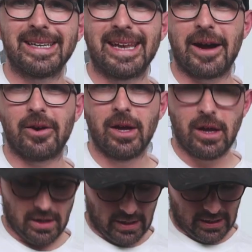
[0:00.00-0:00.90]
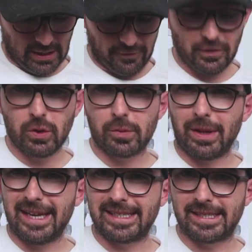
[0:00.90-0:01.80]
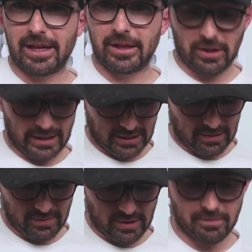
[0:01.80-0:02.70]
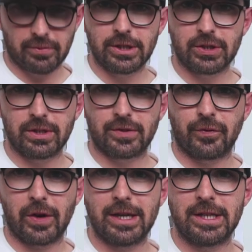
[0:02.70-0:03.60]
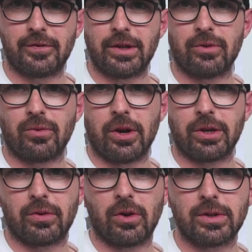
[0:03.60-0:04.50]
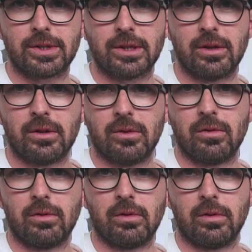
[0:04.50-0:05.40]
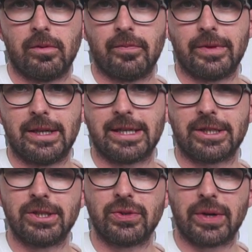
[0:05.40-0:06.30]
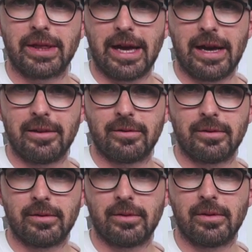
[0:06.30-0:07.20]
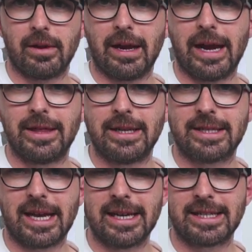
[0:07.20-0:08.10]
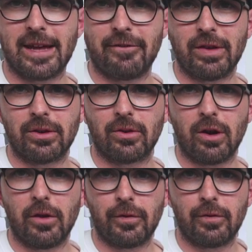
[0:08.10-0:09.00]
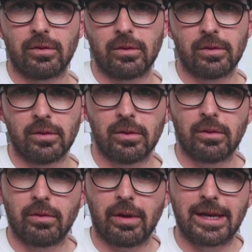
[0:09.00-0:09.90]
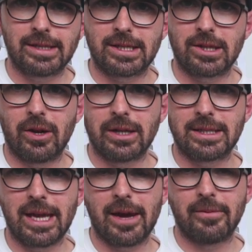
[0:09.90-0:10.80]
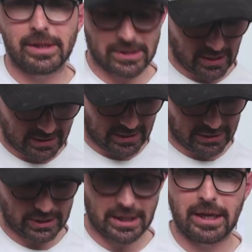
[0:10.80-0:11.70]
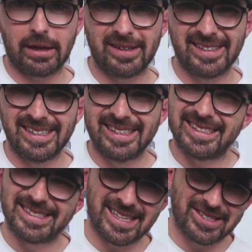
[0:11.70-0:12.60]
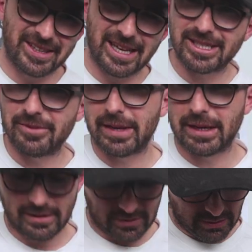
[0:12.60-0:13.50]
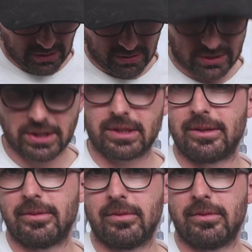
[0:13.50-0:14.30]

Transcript: Now, if you want to play exactly like him, I'm pretty sure he's fretting his finger right across. He's actually doing that, and then he takes that finger off as he slides down, because I can actually hear, sounds like that to me. You could just